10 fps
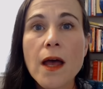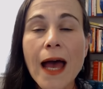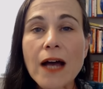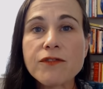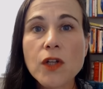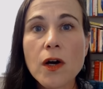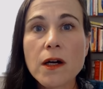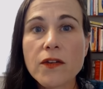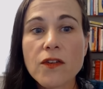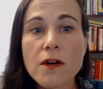have
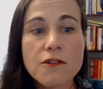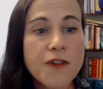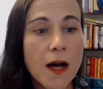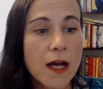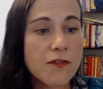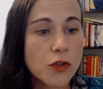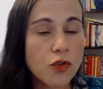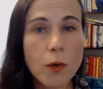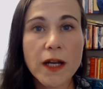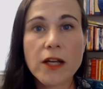lost five or
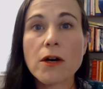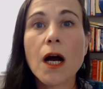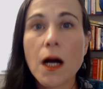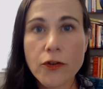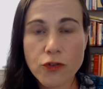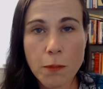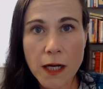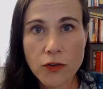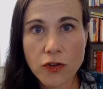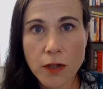twenty or one hundred
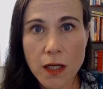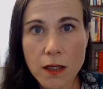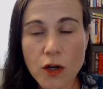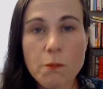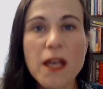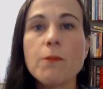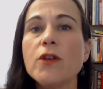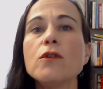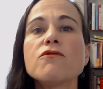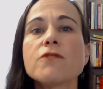pounds on keto. Maybe
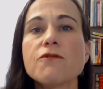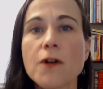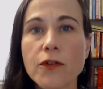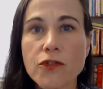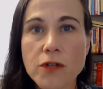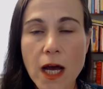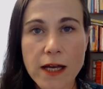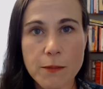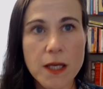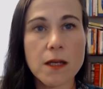you've reversed your
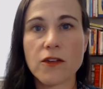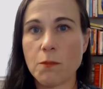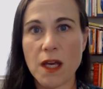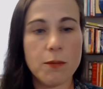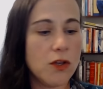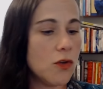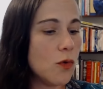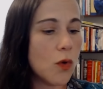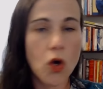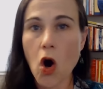diabetes. Maybe
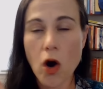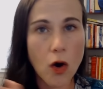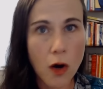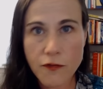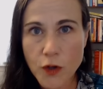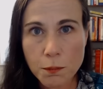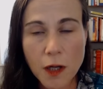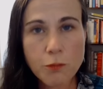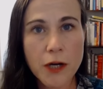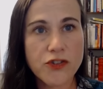you are off your
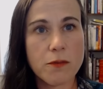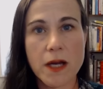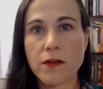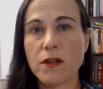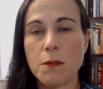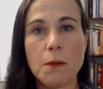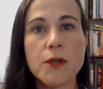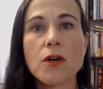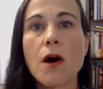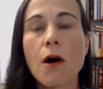blood pressure medicine. Maybe
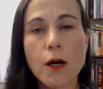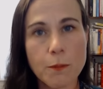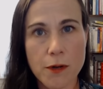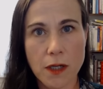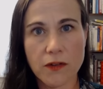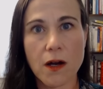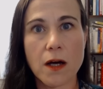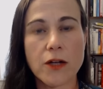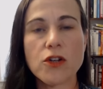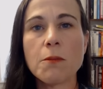your heartburn is
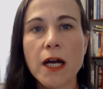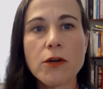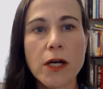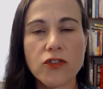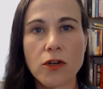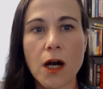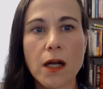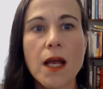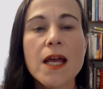gone and your migraines are gone.